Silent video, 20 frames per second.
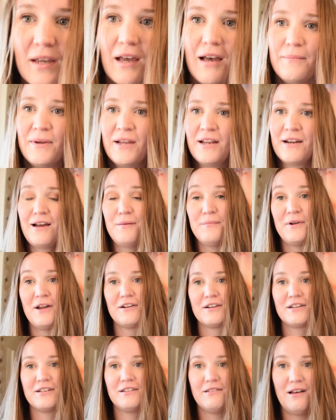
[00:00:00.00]
I mean, I'm
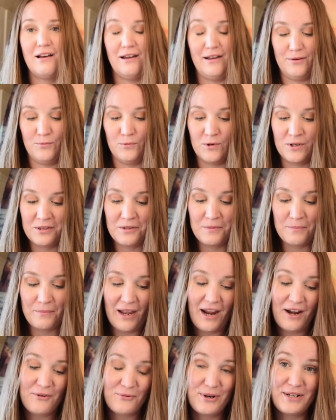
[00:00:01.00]
not gonna lie. One of the
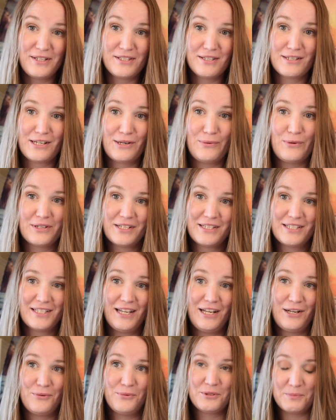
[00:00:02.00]
main reasons I wanted to
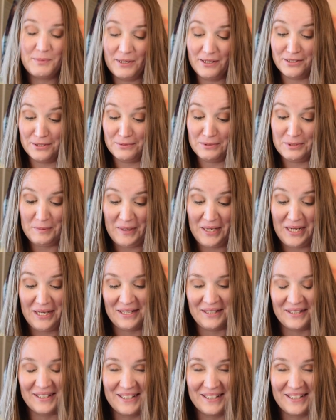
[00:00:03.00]
get it was because it was pink.